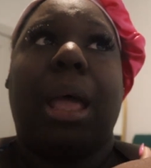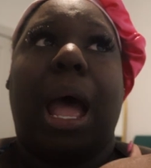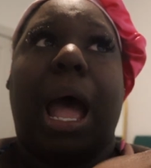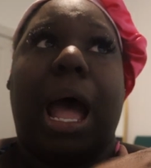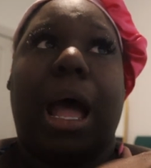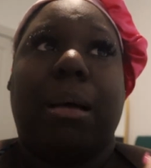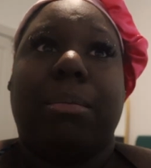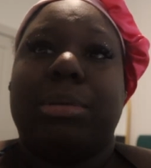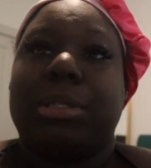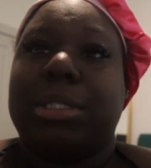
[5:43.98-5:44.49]

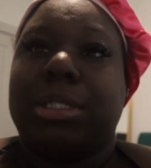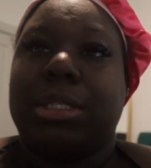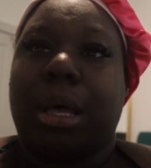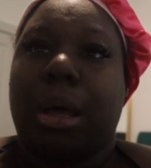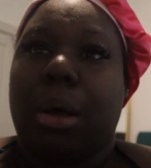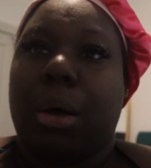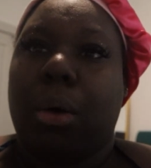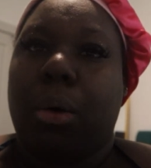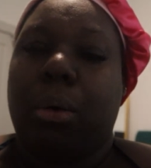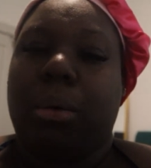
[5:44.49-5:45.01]
I'm
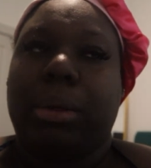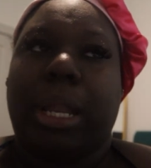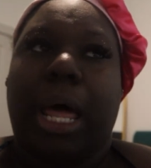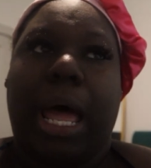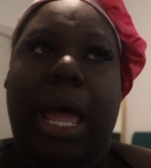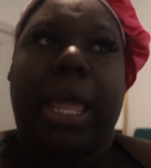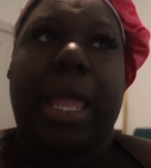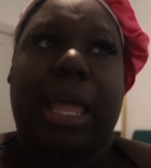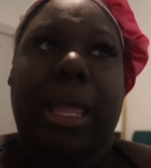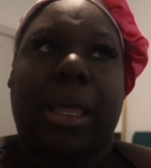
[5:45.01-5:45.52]
so
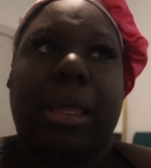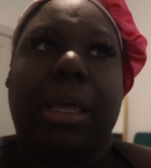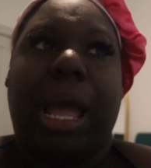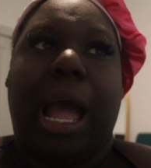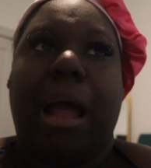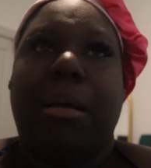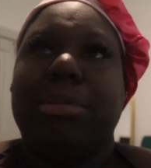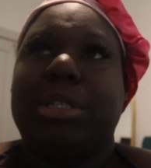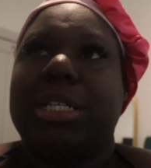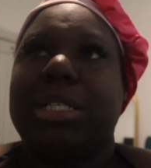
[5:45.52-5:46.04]
like,
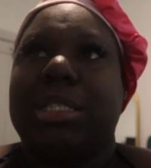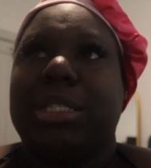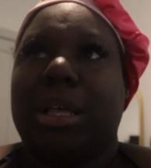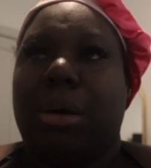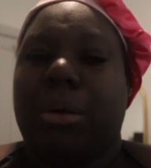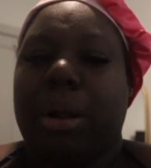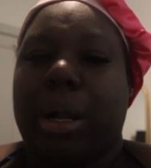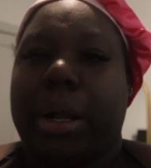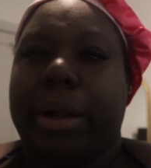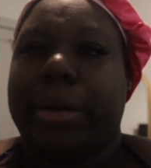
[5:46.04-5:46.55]
I'm just
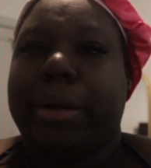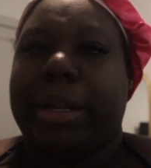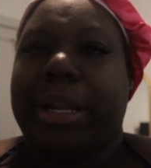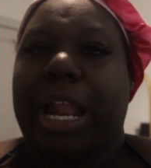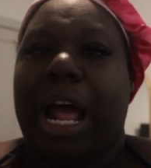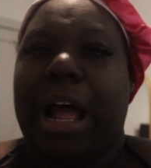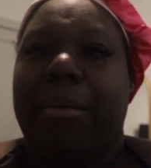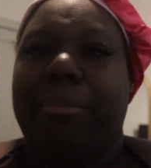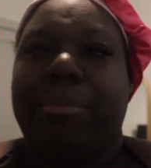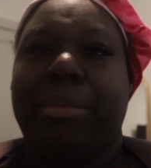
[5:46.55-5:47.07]
so hurt
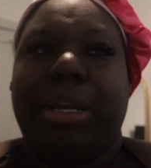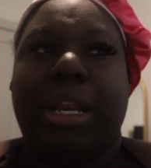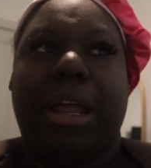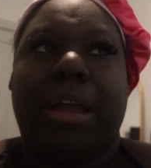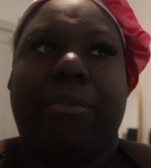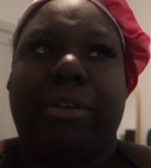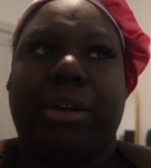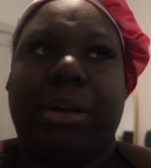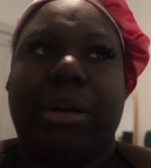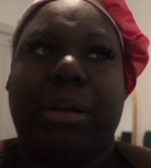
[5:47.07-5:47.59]
that I'm
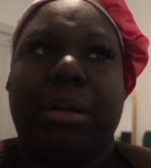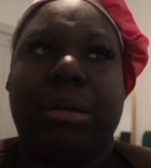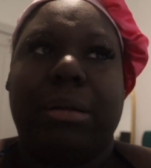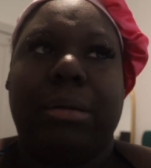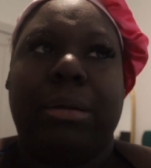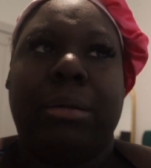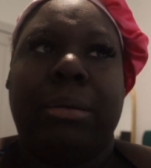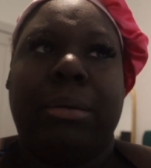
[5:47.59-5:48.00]
never